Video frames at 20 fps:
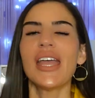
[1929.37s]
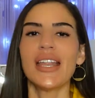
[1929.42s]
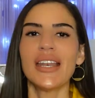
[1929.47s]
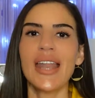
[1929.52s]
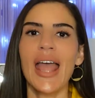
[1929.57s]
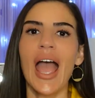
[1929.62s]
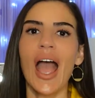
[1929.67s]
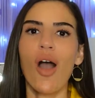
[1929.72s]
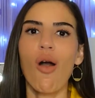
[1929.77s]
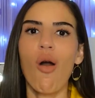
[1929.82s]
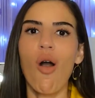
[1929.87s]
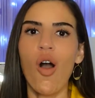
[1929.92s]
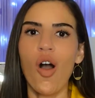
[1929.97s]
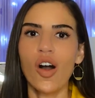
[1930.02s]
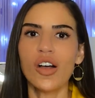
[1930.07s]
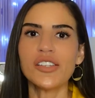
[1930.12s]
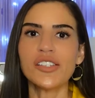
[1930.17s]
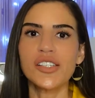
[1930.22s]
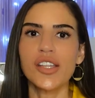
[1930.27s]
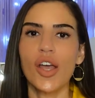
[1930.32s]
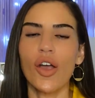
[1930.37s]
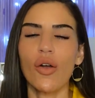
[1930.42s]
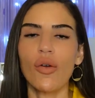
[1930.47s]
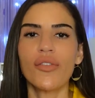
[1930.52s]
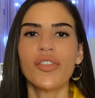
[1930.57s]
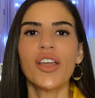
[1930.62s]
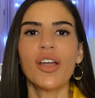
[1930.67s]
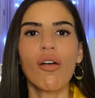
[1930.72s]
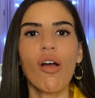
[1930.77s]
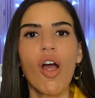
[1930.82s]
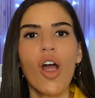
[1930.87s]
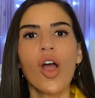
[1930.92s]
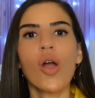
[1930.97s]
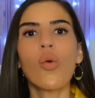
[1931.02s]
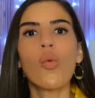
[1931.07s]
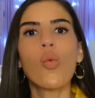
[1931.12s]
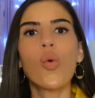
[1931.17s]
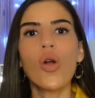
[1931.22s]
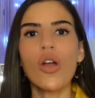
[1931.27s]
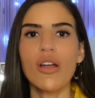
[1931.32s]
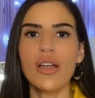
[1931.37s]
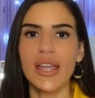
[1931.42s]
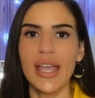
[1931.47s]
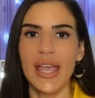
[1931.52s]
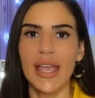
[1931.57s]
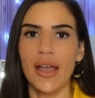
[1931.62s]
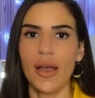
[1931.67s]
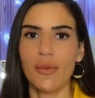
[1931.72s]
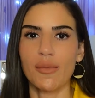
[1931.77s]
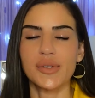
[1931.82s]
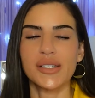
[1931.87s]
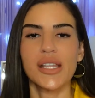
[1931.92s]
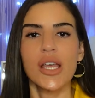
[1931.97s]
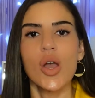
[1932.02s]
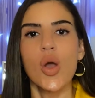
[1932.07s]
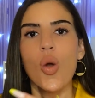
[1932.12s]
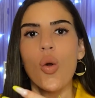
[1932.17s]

Now, also, there are work camps.